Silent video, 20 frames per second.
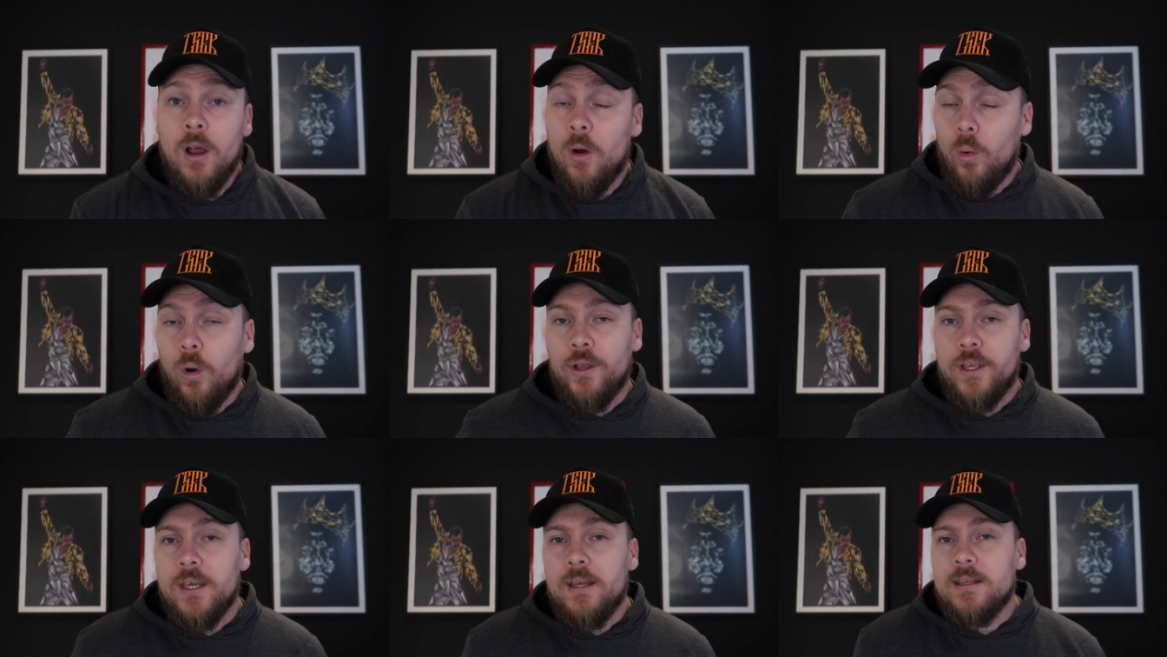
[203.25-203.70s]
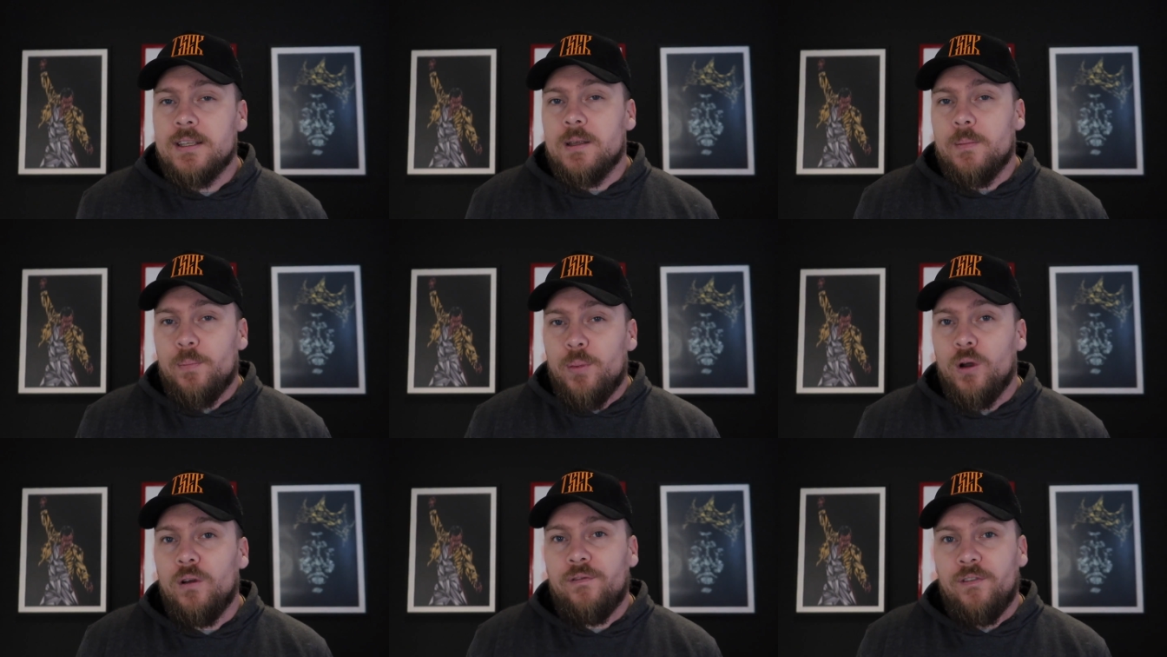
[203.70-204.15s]
Well, here's a
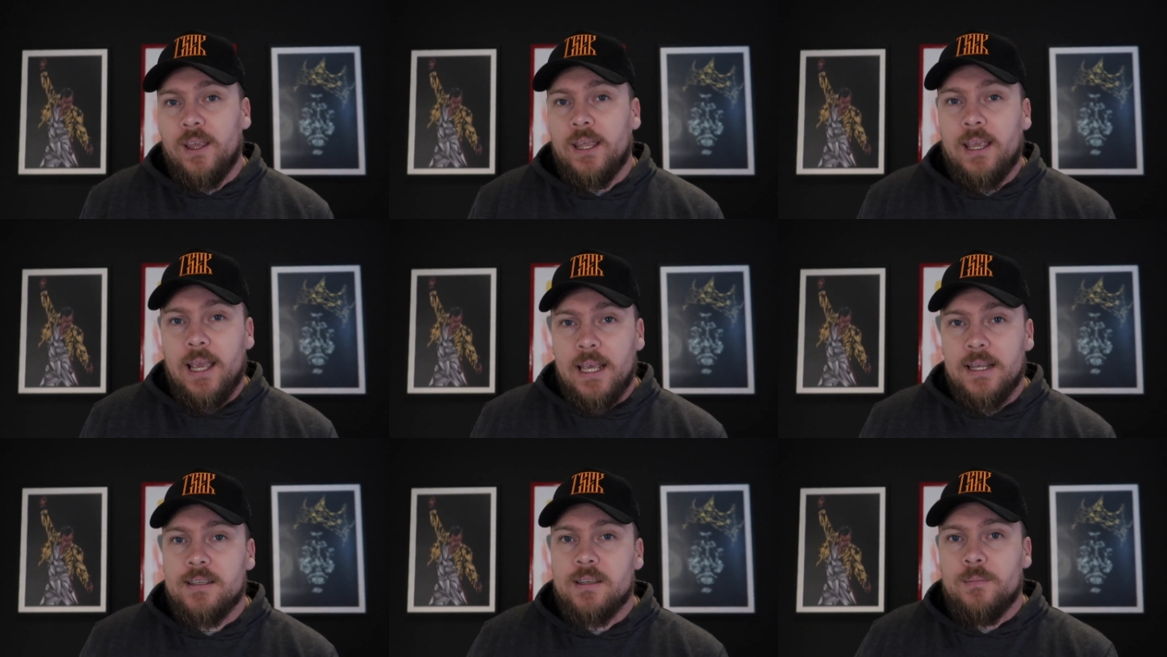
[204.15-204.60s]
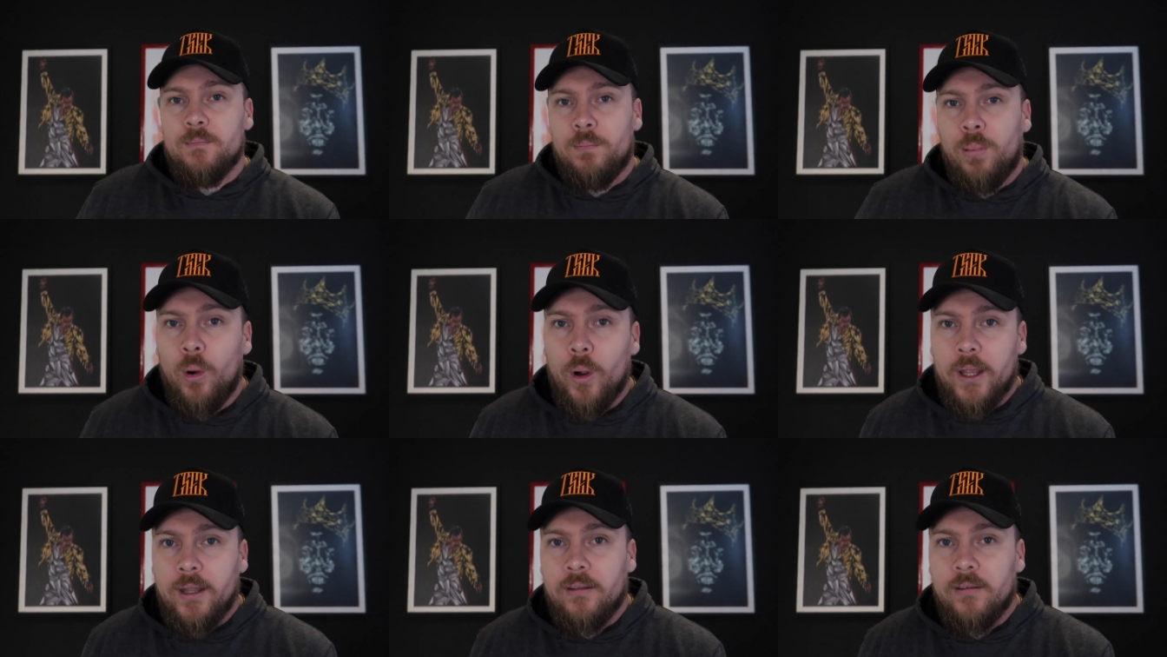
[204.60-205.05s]
perfect case in
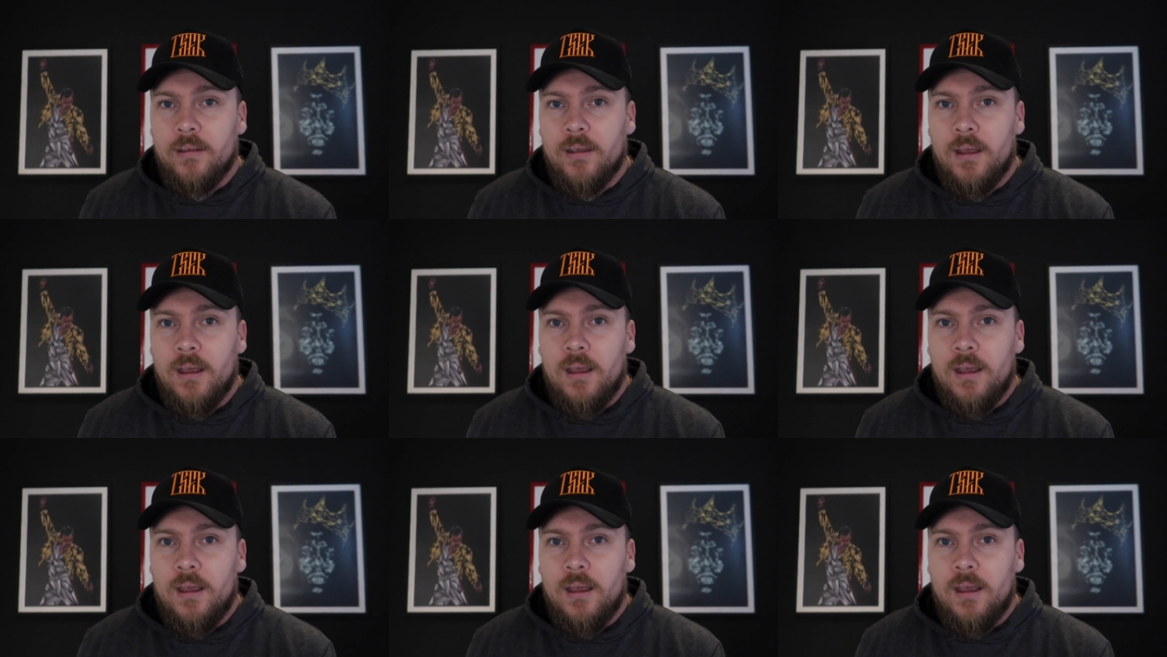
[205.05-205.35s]
point.